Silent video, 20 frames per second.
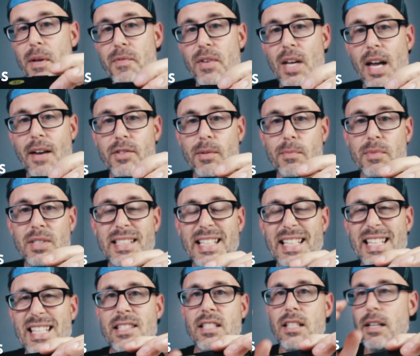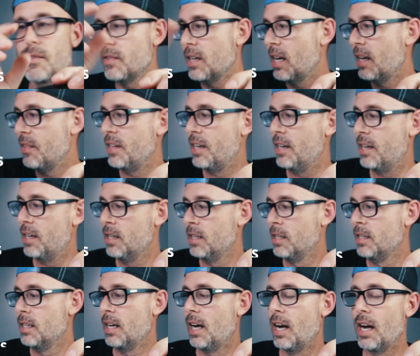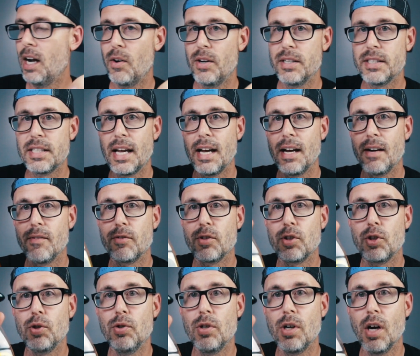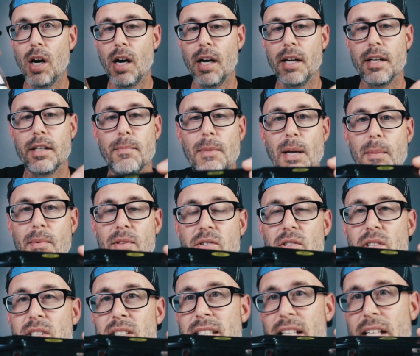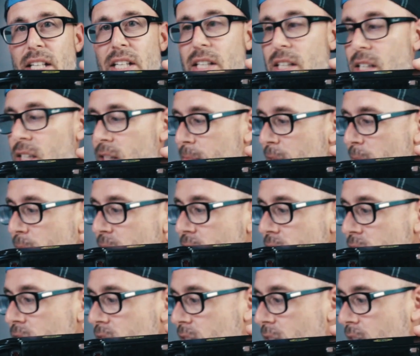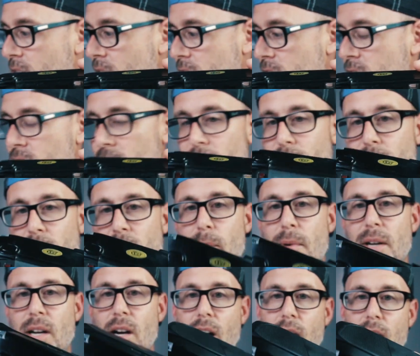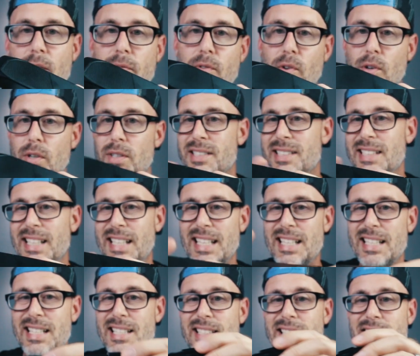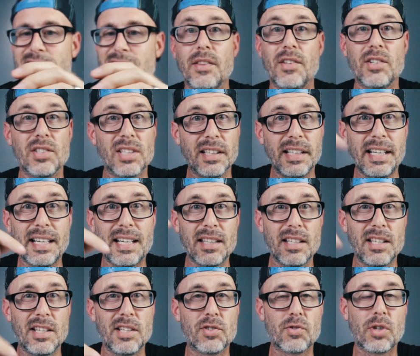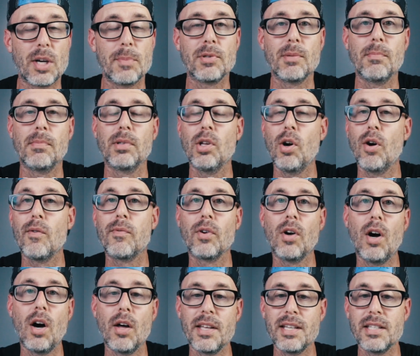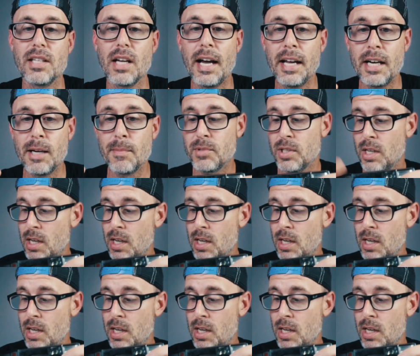If you have some sticky stuff on there, I always have Goo Gone. Maybe there's a sticker, maybe there's stuff coming off or stickiness. There's a link in the description below for all these items.